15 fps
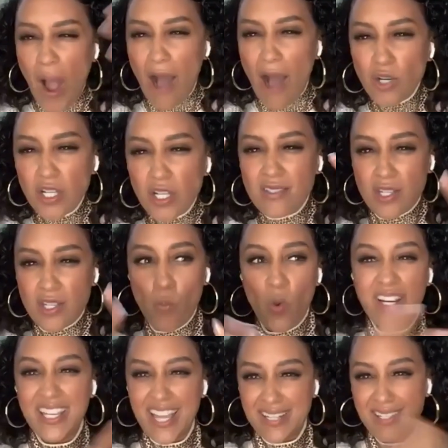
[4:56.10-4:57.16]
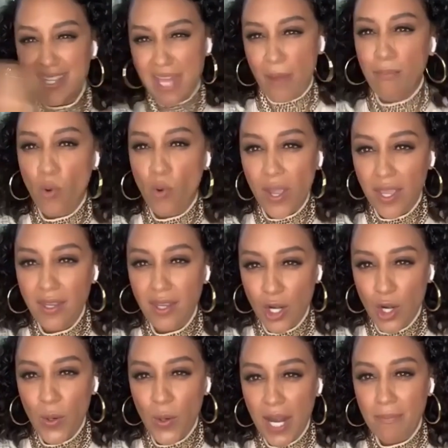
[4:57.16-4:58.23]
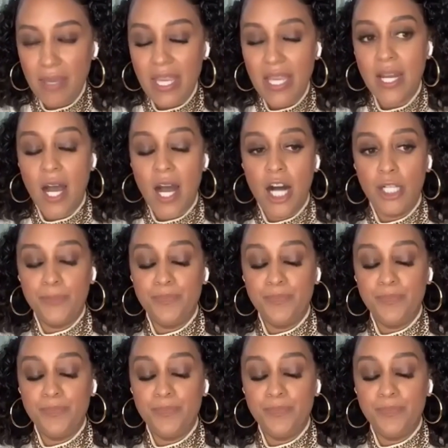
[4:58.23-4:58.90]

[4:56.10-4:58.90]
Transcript: how could someone get to that point? You know what I mean?